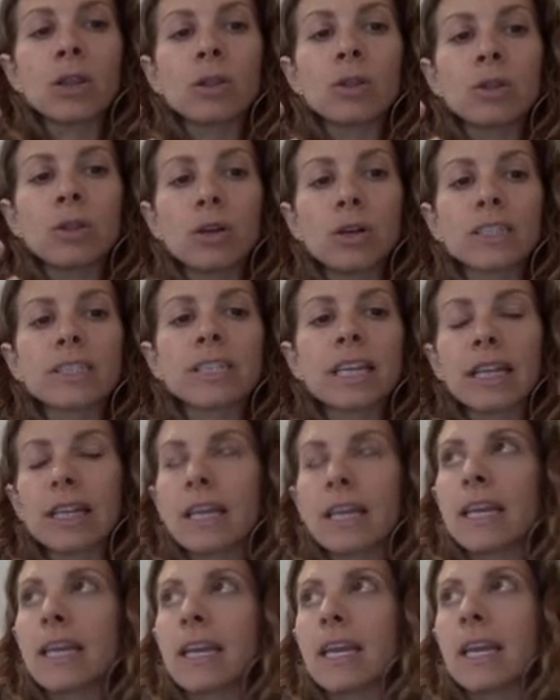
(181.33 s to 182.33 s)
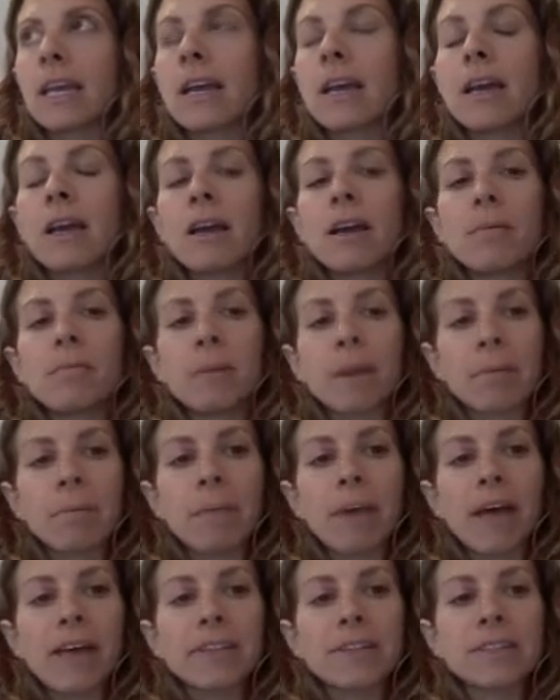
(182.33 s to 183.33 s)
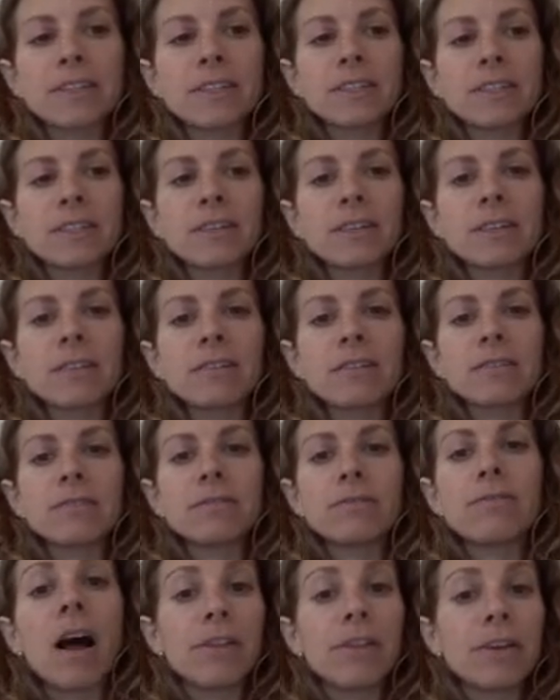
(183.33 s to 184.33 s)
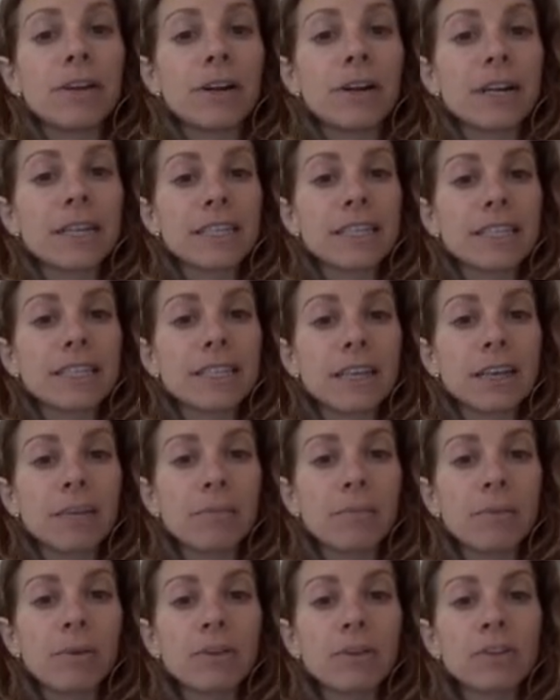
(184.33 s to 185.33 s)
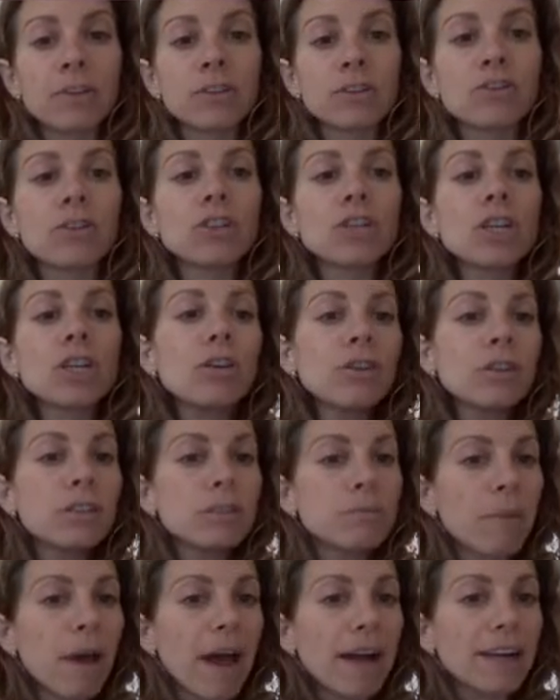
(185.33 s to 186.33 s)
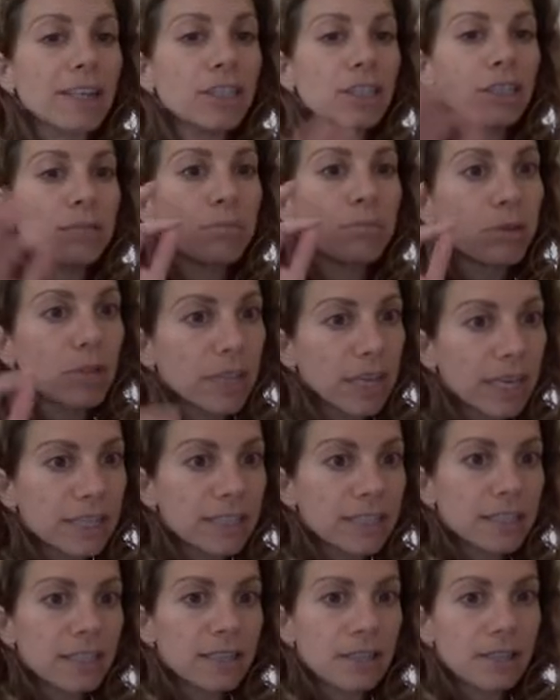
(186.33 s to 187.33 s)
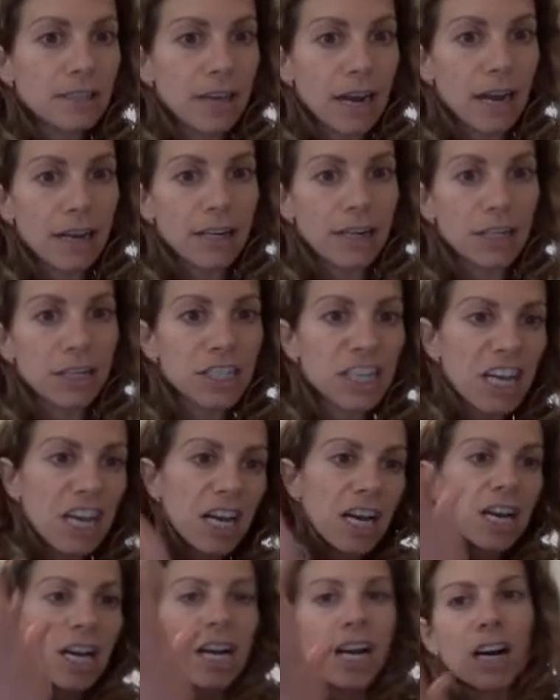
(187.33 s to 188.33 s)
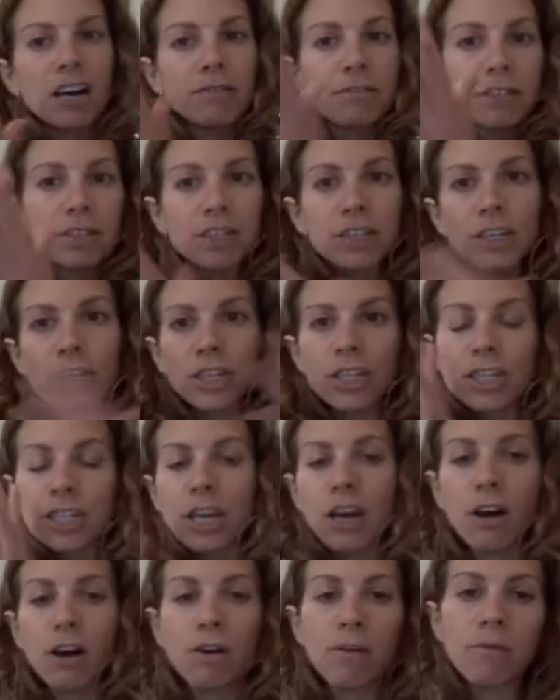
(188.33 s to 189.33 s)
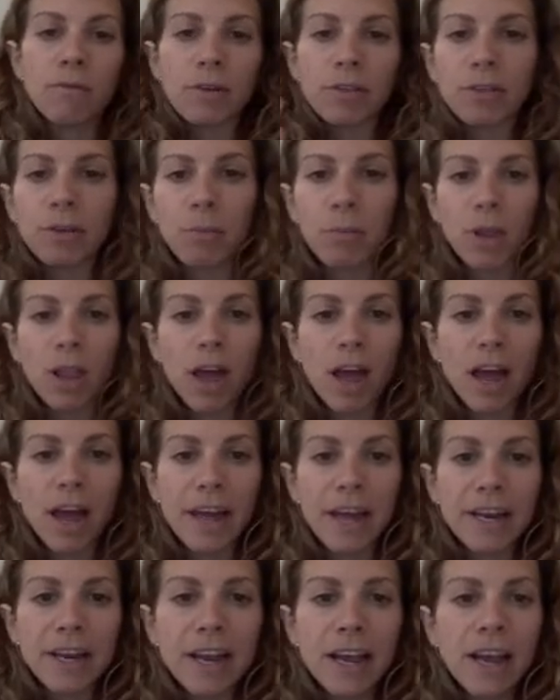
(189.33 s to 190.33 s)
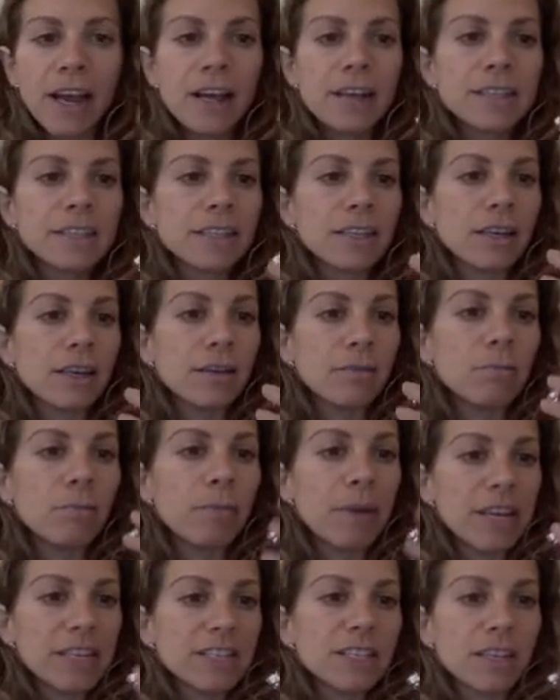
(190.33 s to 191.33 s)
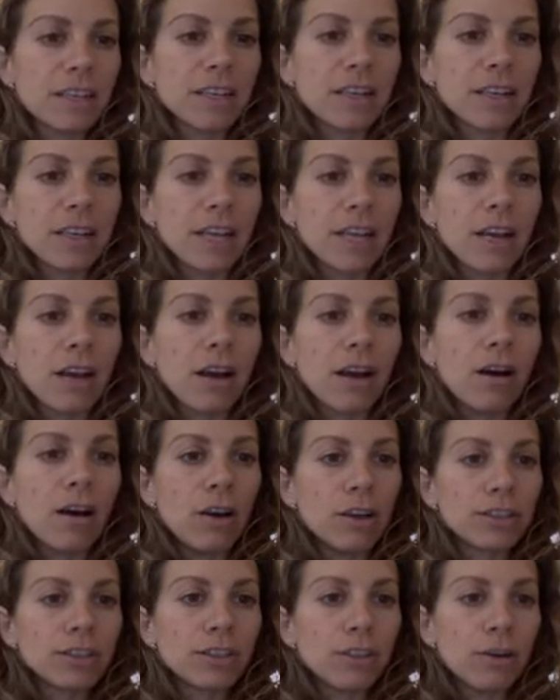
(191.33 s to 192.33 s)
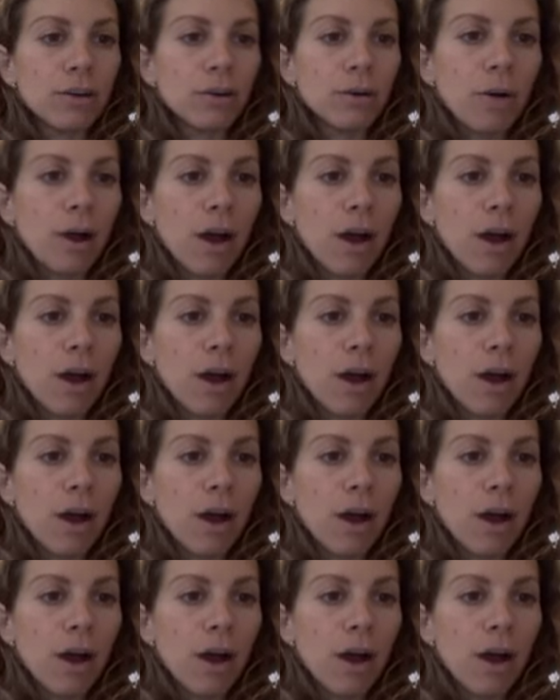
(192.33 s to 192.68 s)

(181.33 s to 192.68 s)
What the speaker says: looks like Lady Macbeth's father asleep. So she goes back, she plants the daggers, covers herself with the blood to basically also,